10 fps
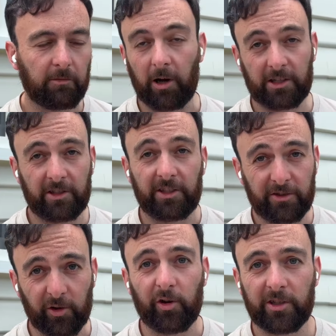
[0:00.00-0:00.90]
well, actually,
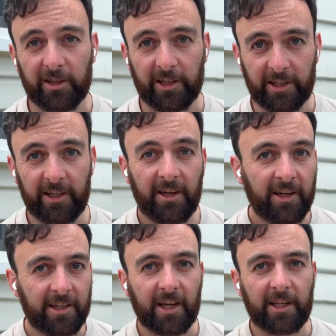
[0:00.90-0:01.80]
certainly
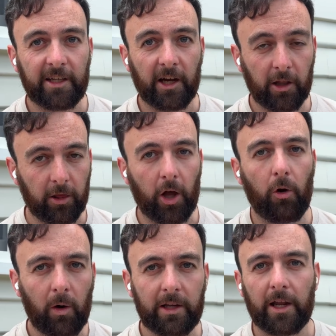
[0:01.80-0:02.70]
getting a
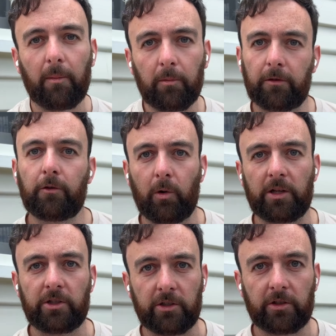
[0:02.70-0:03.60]
lower number of
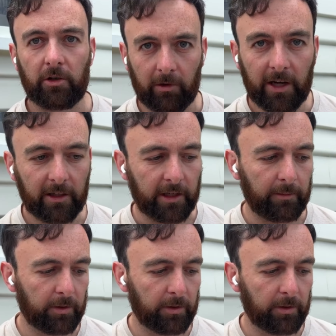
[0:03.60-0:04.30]
questions correctly,